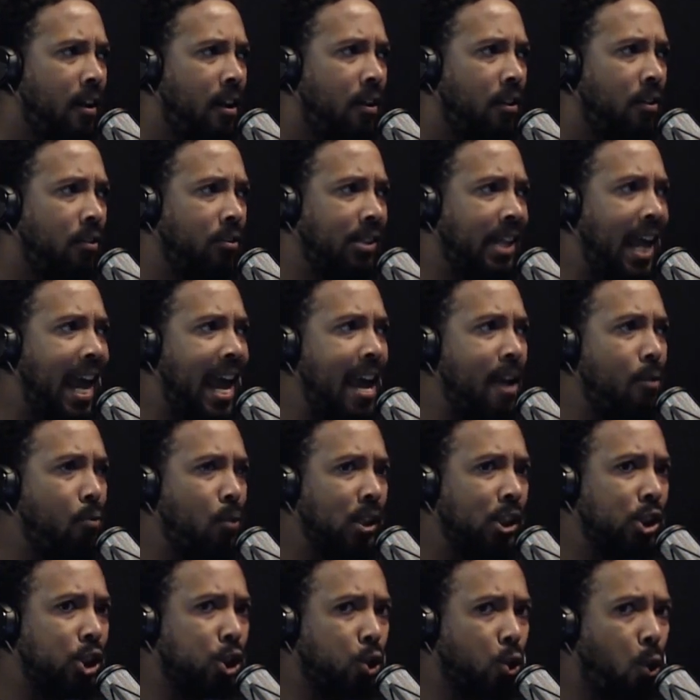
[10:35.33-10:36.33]
they
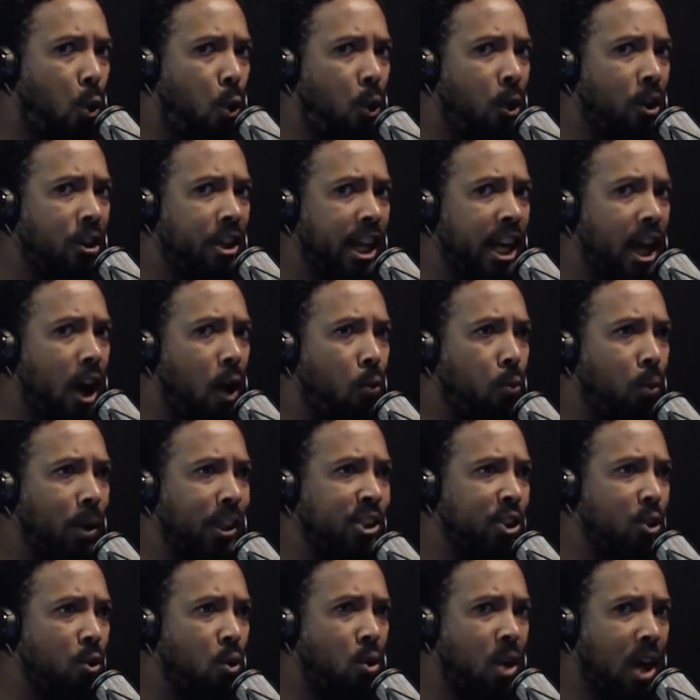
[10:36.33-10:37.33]
restored the
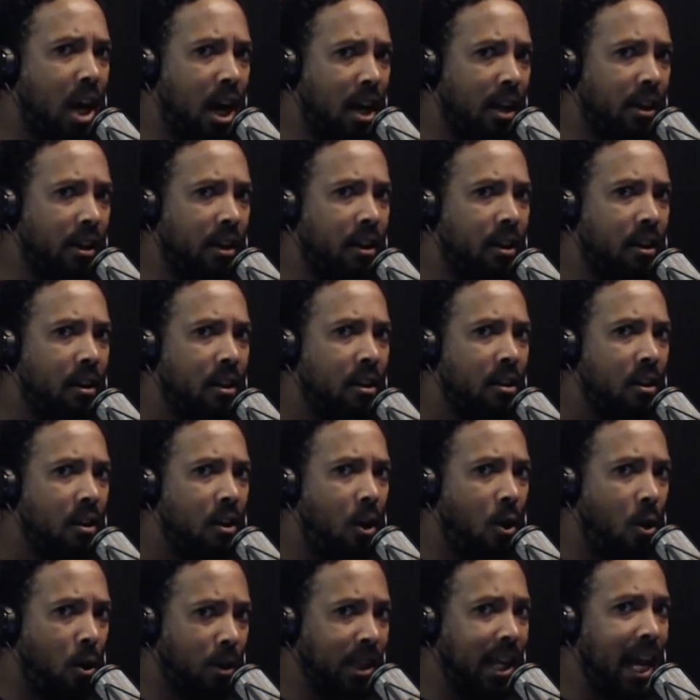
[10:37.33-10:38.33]
original color
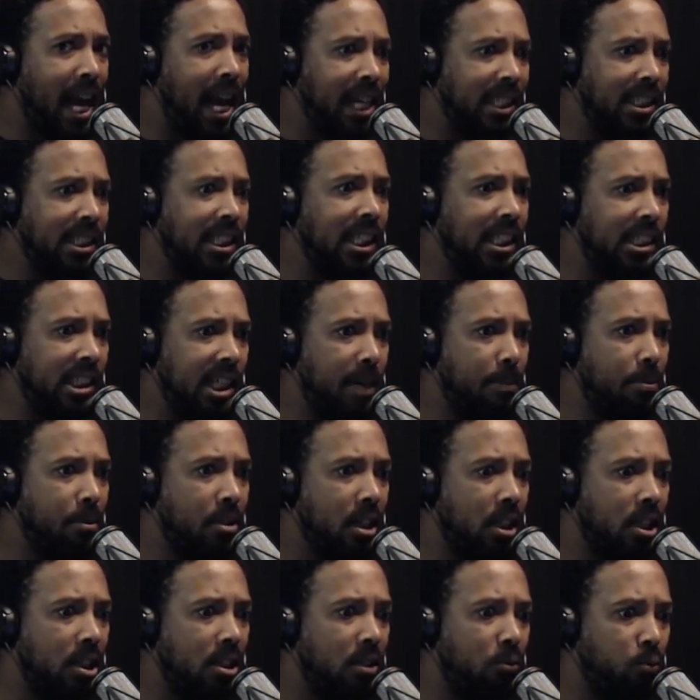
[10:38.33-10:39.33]
on the ancient
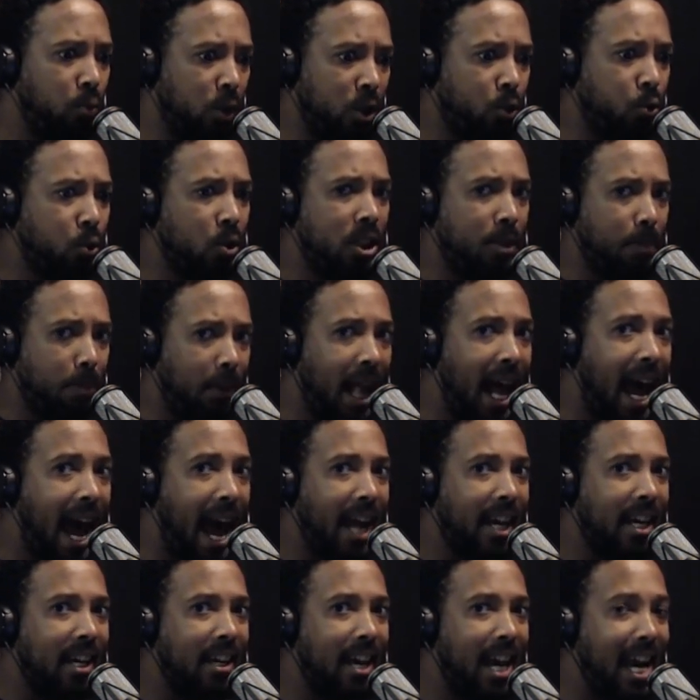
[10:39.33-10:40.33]
Egyptians, which was
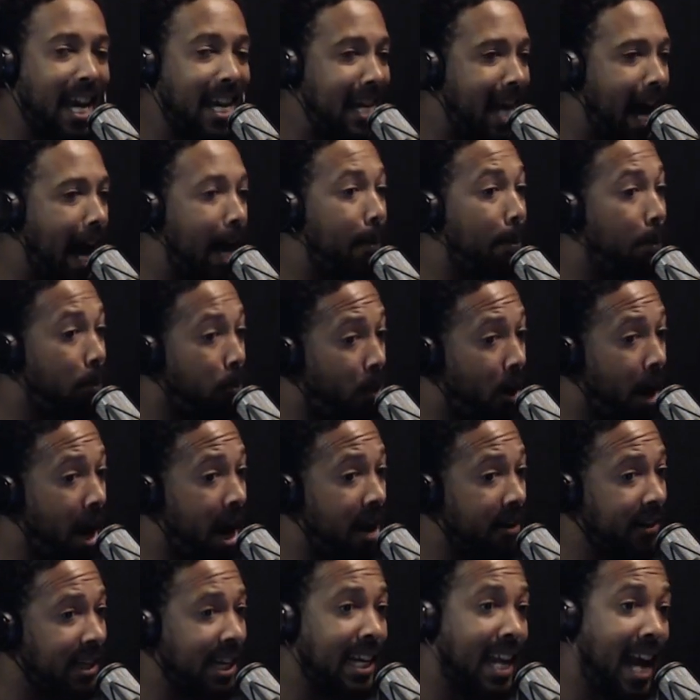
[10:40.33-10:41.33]
black and not
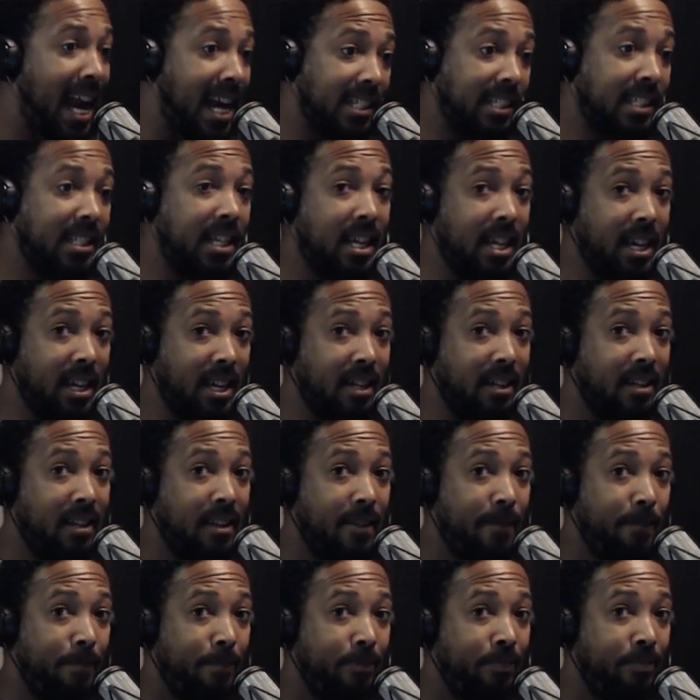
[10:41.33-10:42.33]
brown and light skinned.
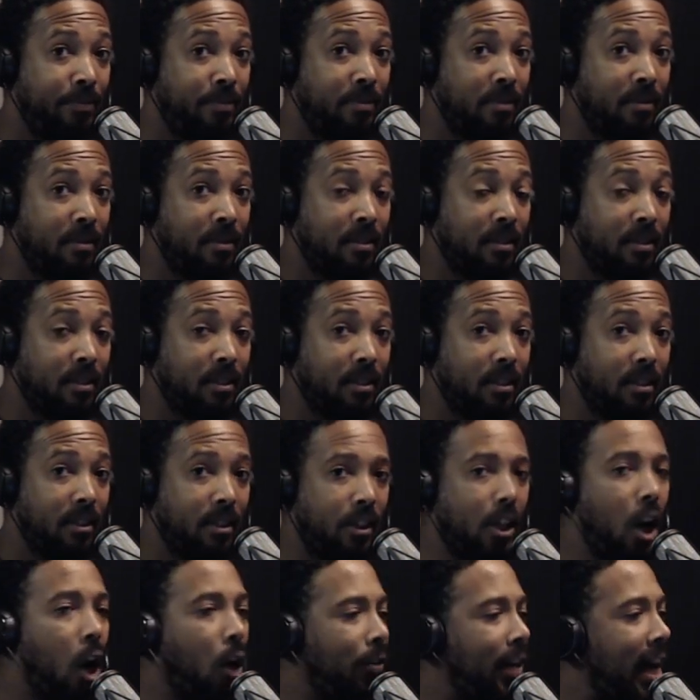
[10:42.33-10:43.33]

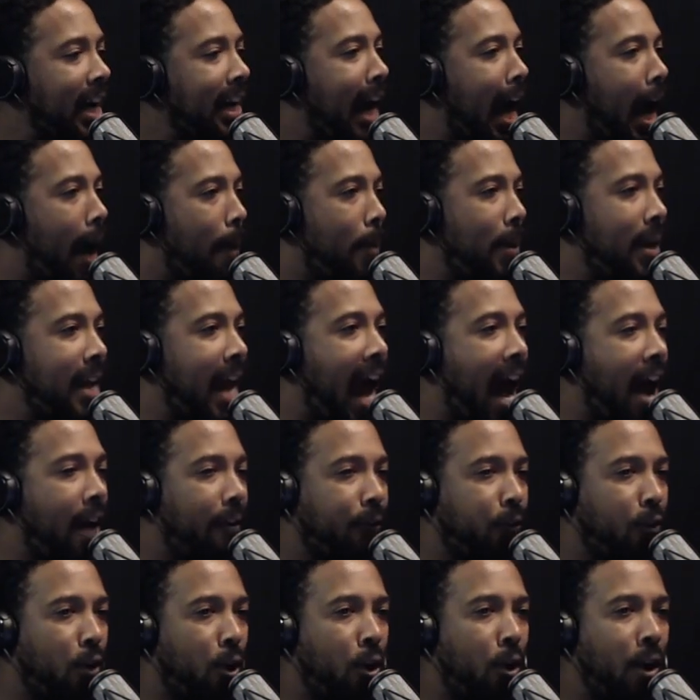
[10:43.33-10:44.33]
No, that happened
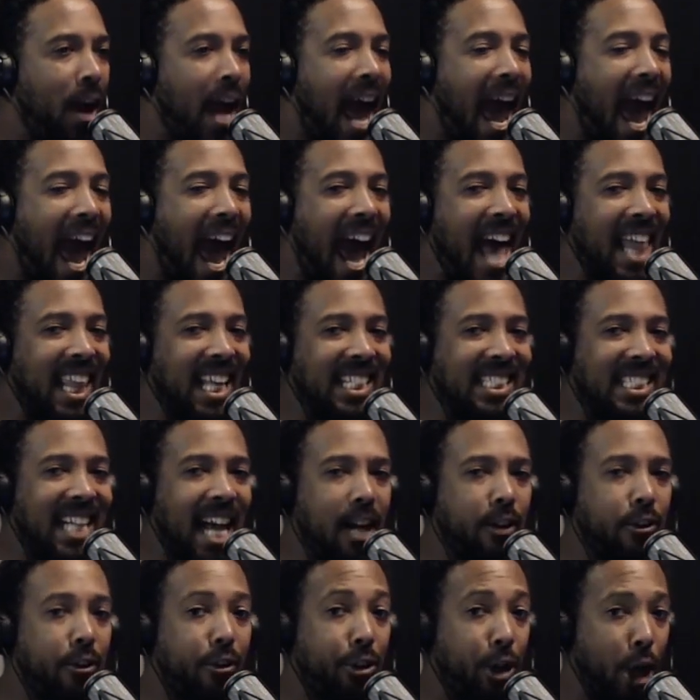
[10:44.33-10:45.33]
after
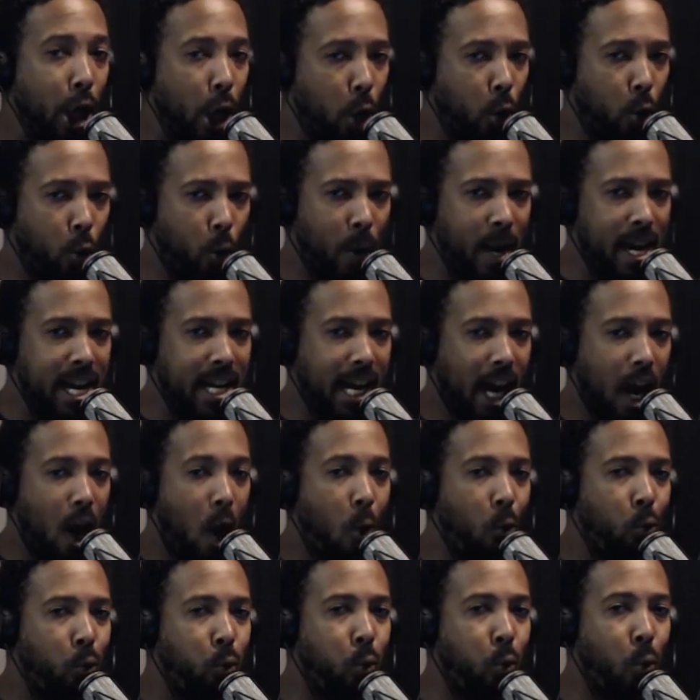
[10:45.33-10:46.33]
Alexander the Greek
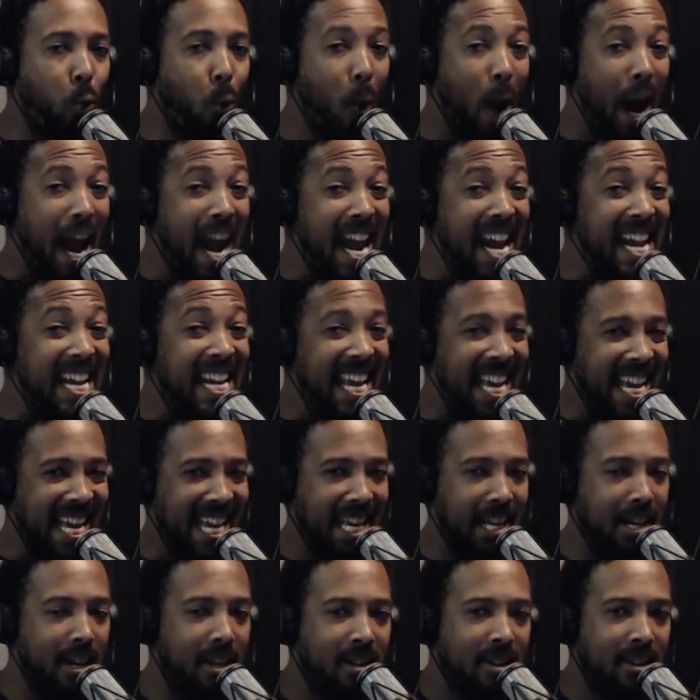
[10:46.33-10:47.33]

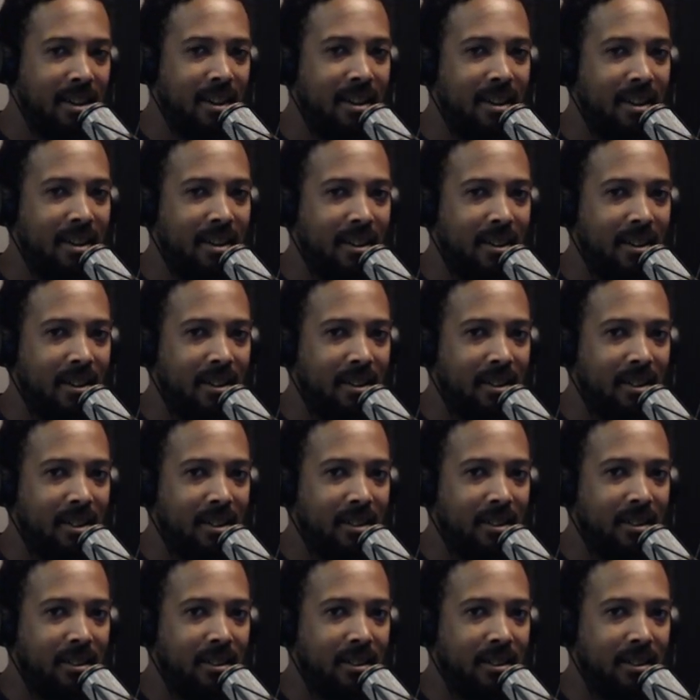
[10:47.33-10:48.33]
raided
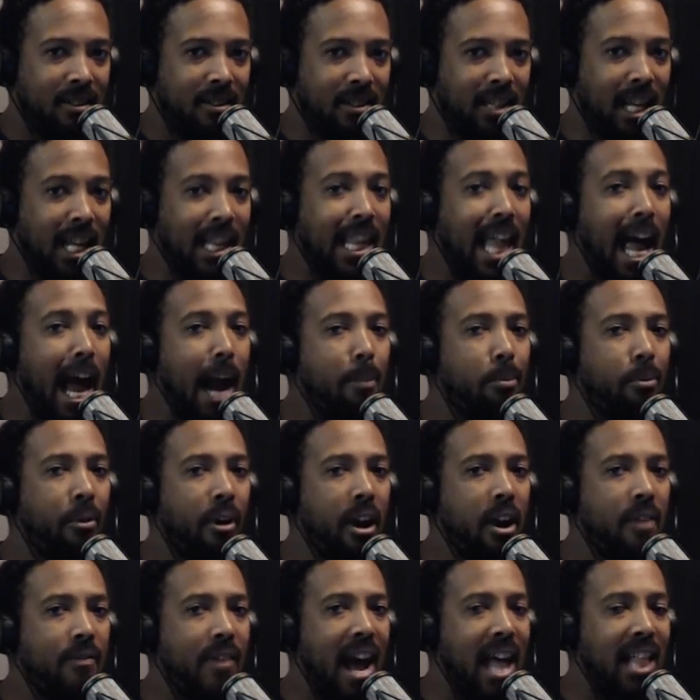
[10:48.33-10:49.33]
the
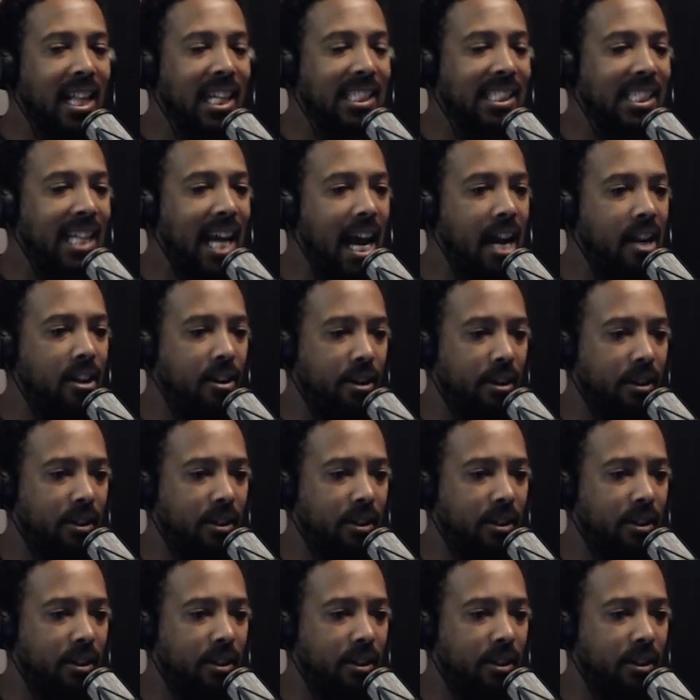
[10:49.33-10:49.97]
Library of Alexandria.